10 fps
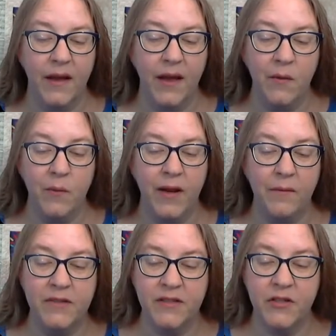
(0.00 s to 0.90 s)
and when I
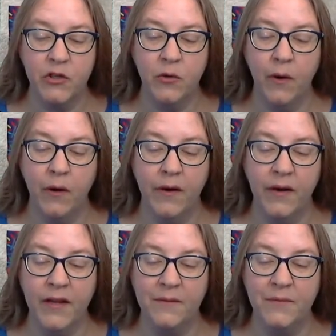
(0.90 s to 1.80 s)
was ashore
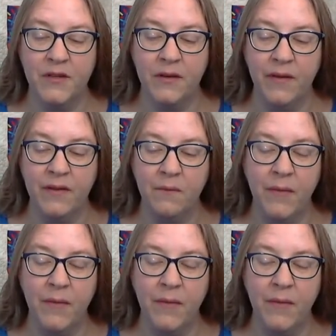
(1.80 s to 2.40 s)
in observing the